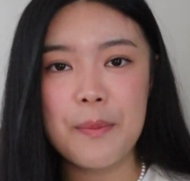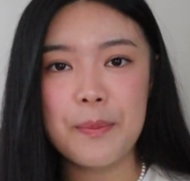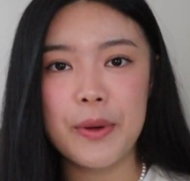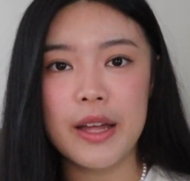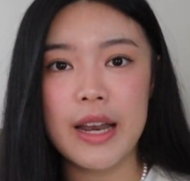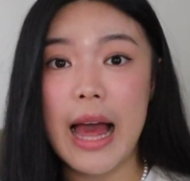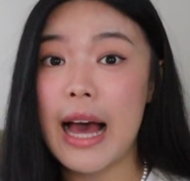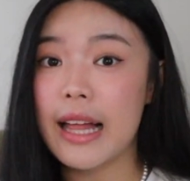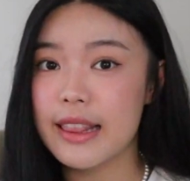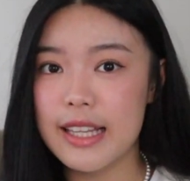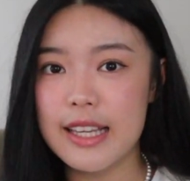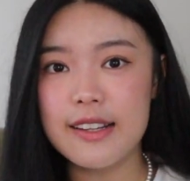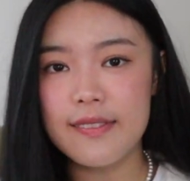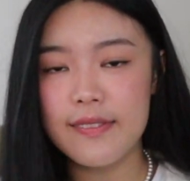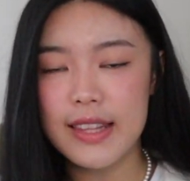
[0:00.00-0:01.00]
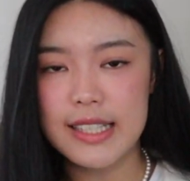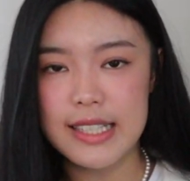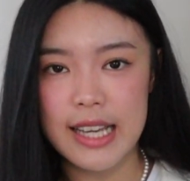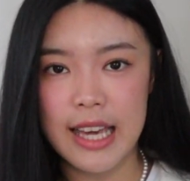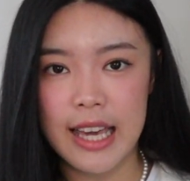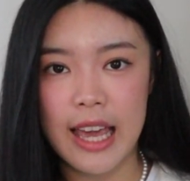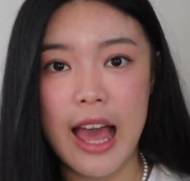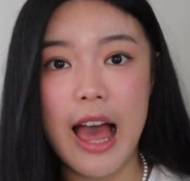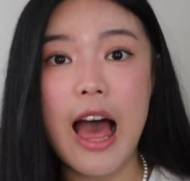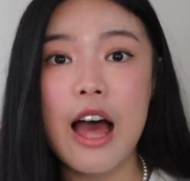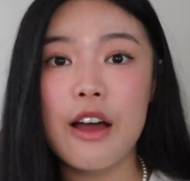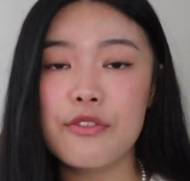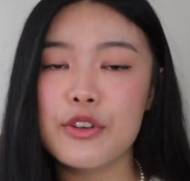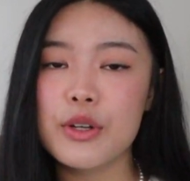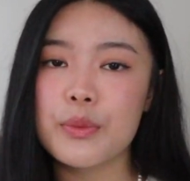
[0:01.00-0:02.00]
But at the end of the day,
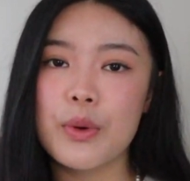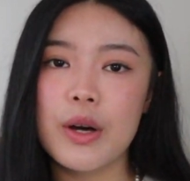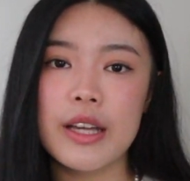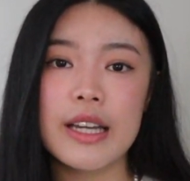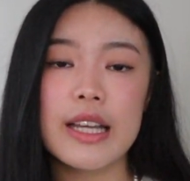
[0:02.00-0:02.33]
everyone